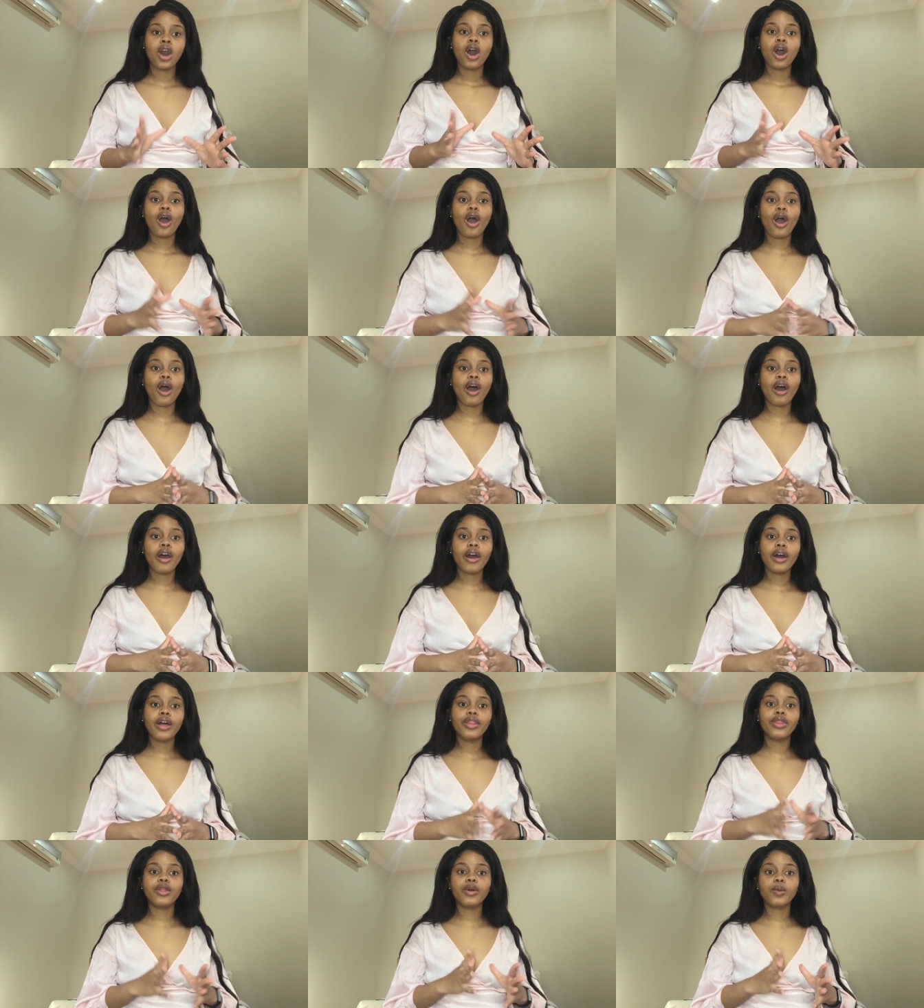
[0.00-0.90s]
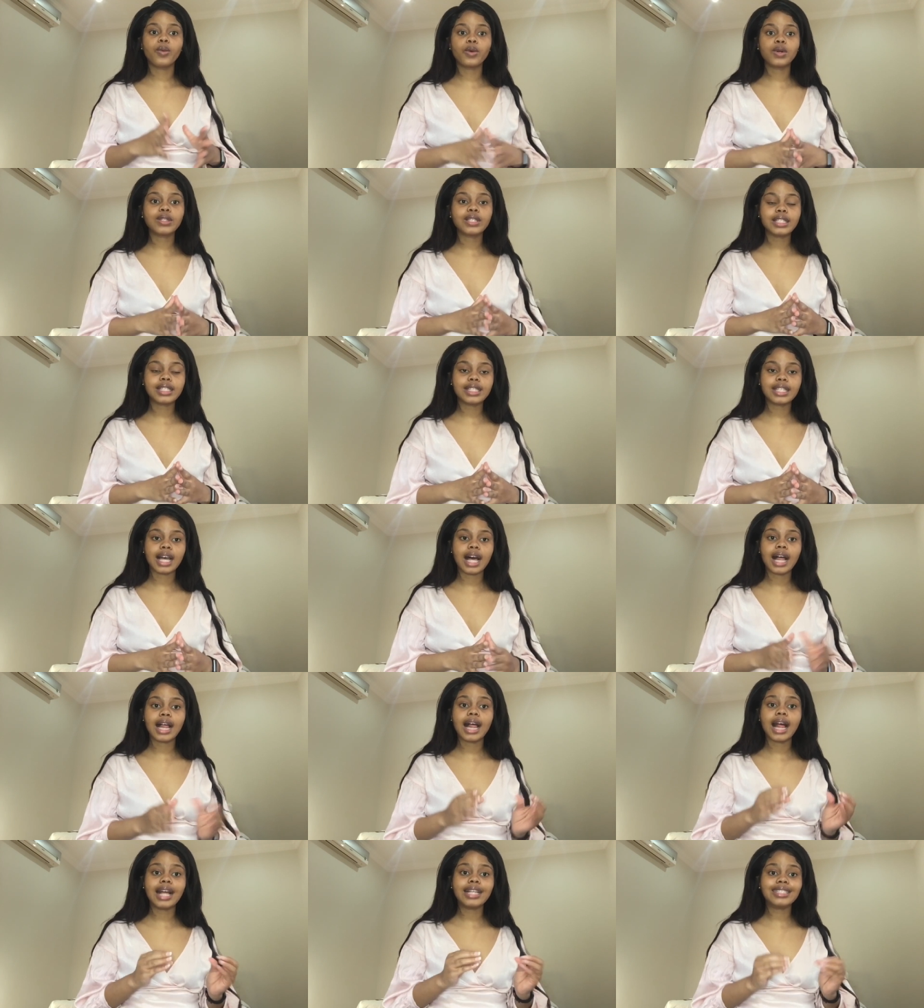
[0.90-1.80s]
are the water
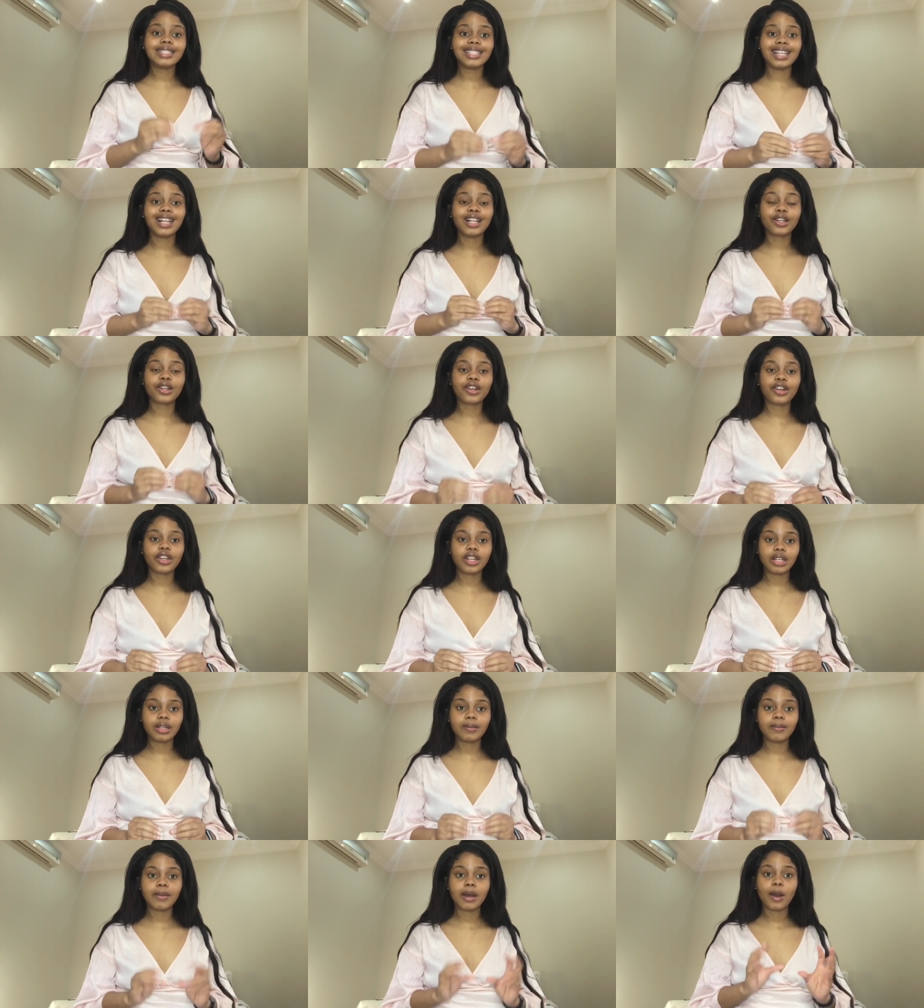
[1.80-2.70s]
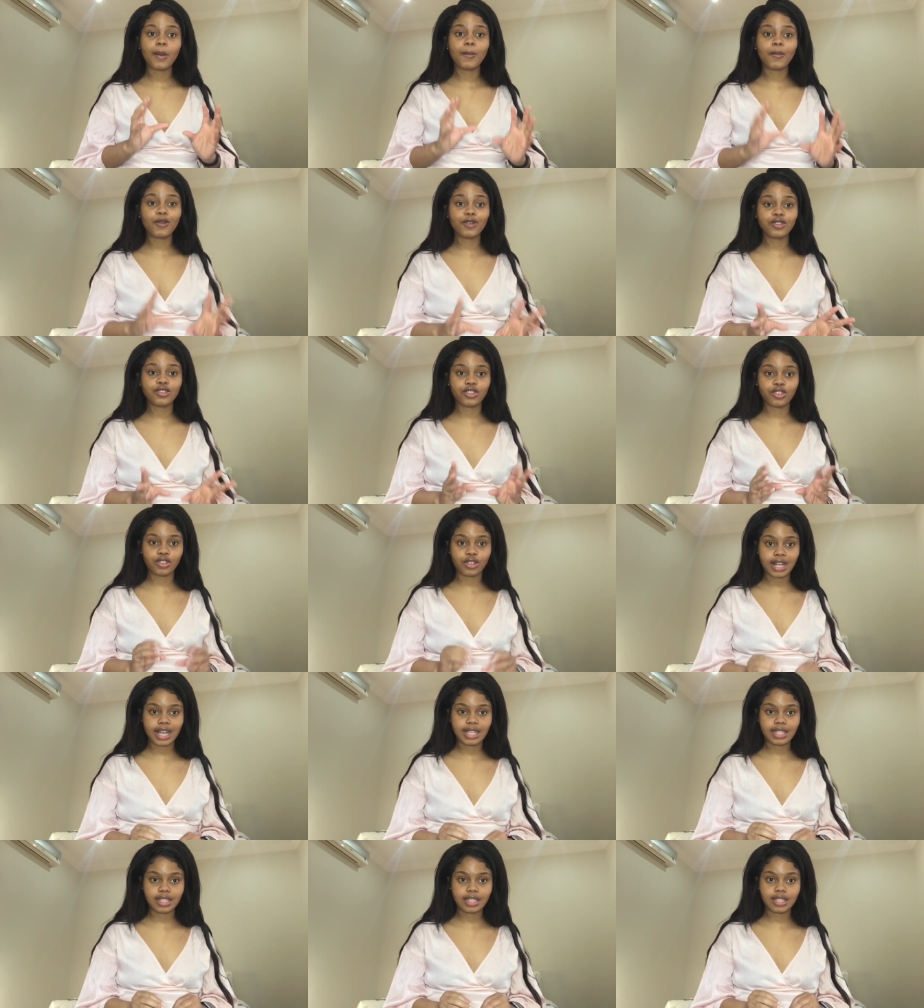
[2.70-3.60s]
gel and gel cream
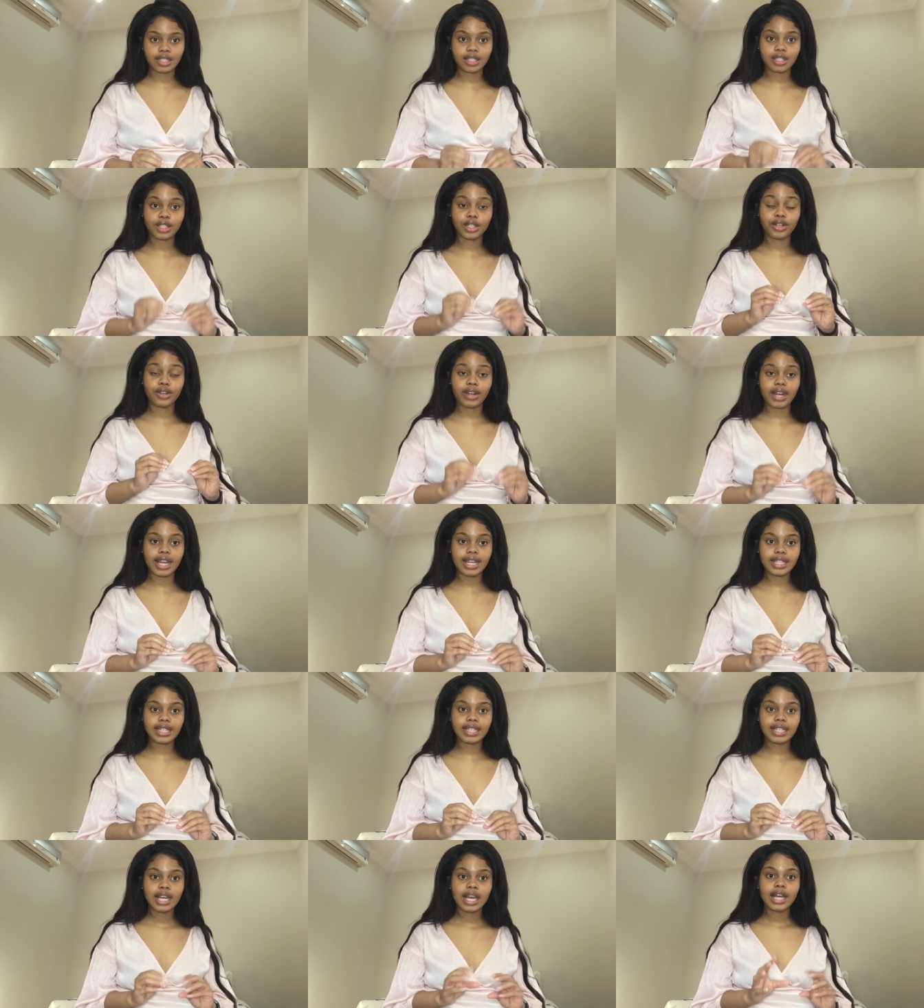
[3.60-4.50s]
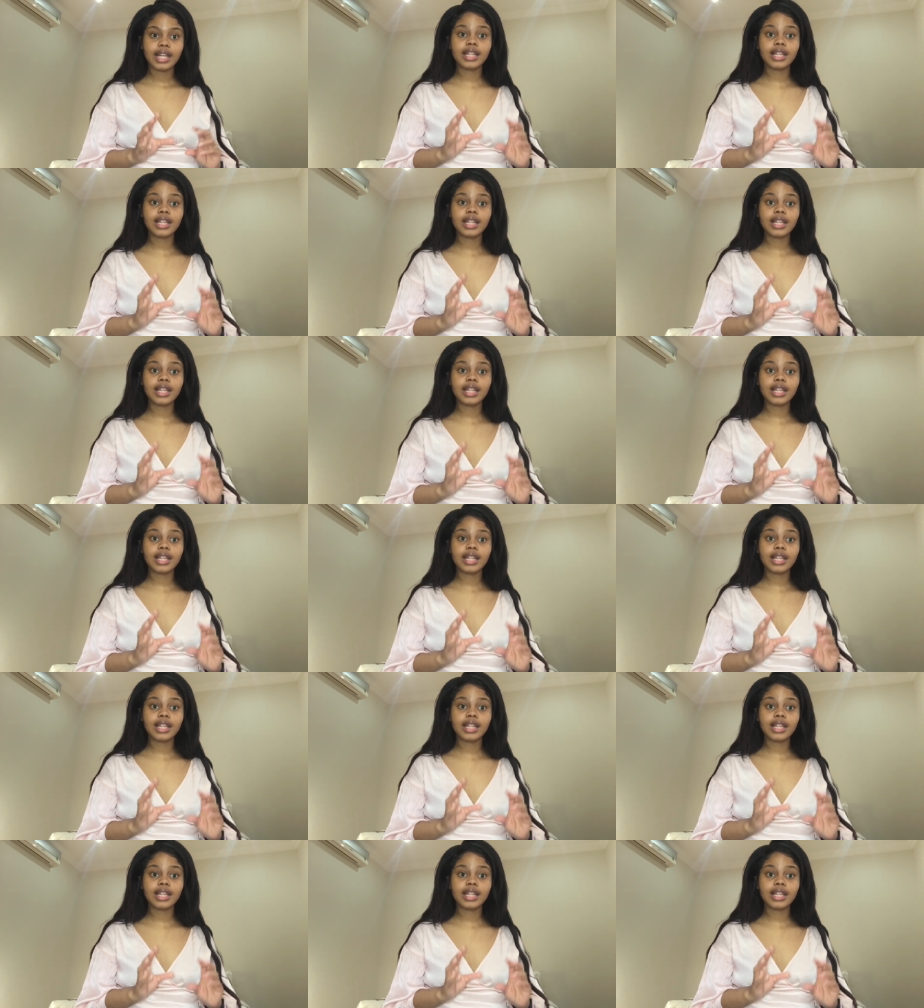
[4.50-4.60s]
moisturizers, right?